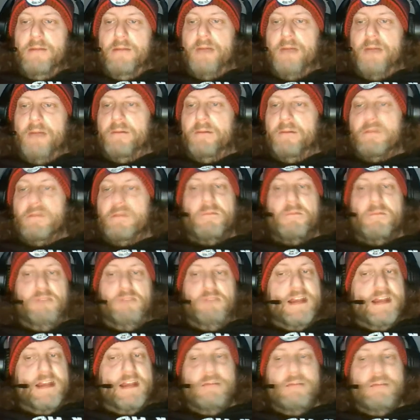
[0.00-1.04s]
him up. I'm gonna be
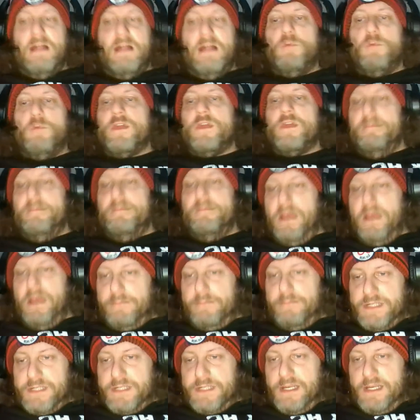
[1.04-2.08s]
playing him a lot more than
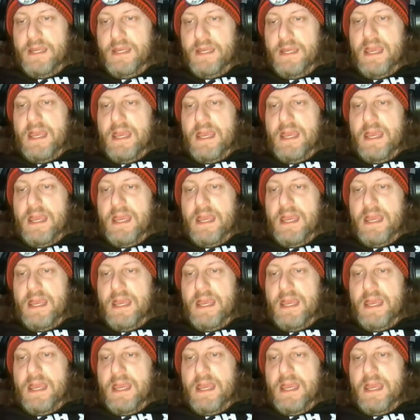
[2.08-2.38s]
Mims,